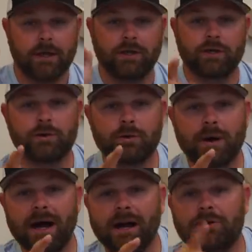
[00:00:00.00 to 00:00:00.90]
You
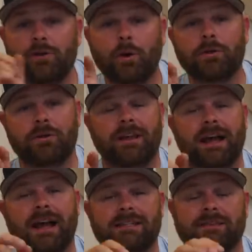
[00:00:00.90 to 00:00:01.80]
uh, northern
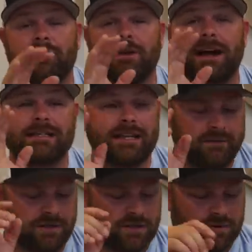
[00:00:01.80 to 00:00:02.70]
guys, if you guys
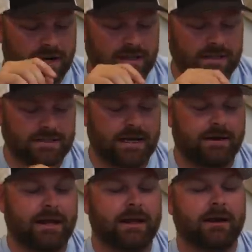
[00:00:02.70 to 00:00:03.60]
haven't tried this guy
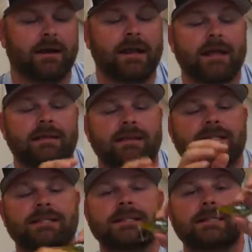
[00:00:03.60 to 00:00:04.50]
right here,
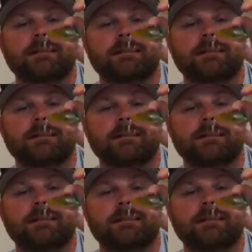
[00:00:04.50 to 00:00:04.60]
this is the